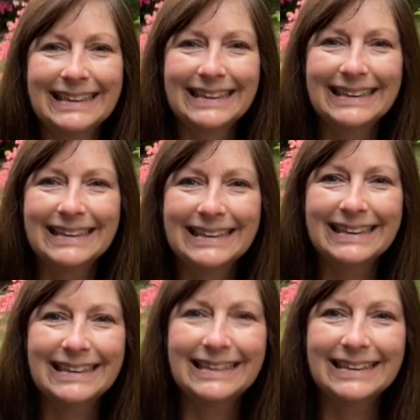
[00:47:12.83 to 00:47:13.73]

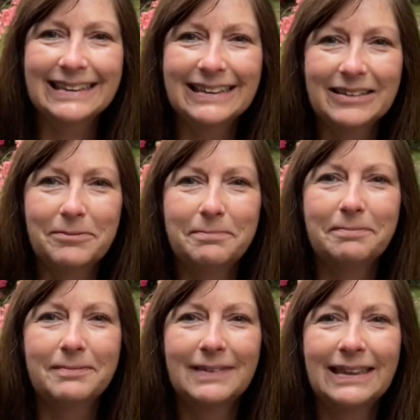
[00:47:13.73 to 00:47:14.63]

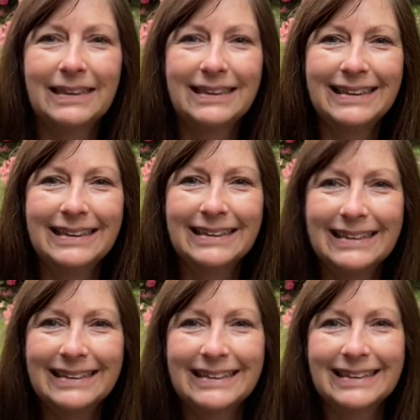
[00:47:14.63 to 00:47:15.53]

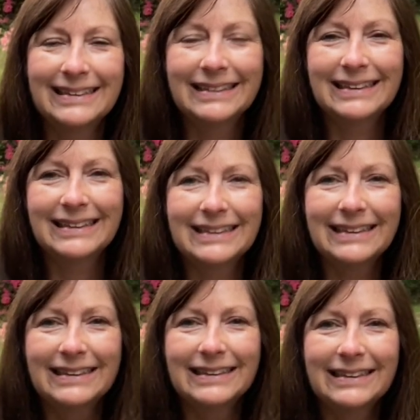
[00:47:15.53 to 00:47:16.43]

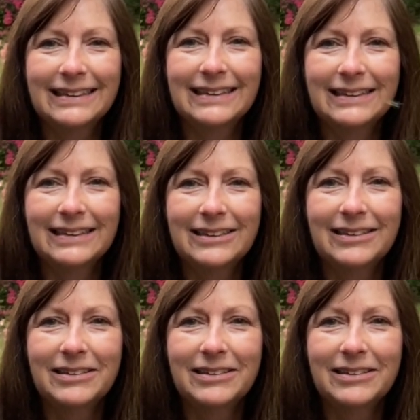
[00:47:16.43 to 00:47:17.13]
(not speaking)